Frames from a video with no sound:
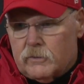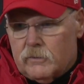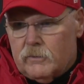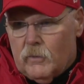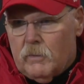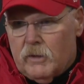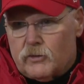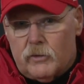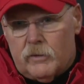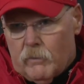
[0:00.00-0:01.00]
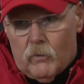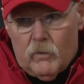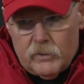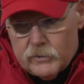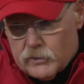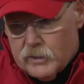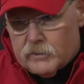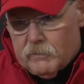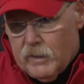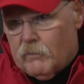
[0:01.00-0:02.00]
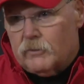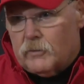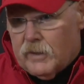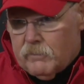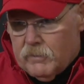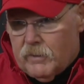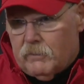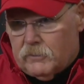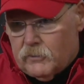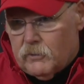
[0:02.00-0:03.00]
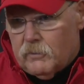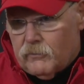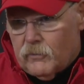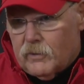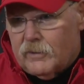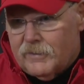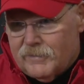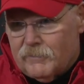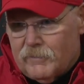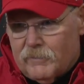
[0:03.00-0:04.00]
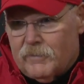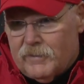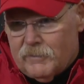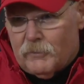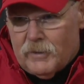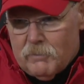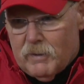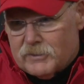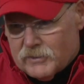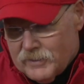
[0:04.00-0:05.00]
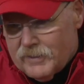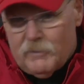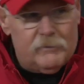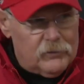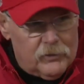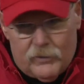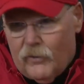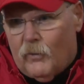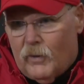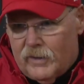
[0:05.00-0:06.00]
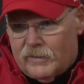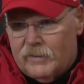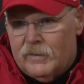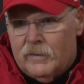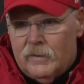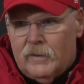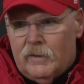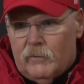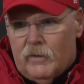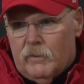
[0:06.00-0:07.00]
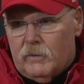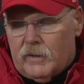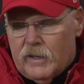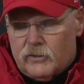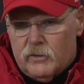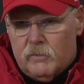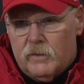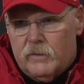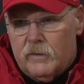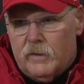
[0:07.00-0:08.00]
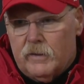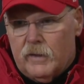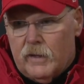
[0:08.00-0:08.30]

you want to make sure, number 1, you chase him down, which we hadn't been able to do before. We when he busted it, he took it all the way, and we were able to catch him. And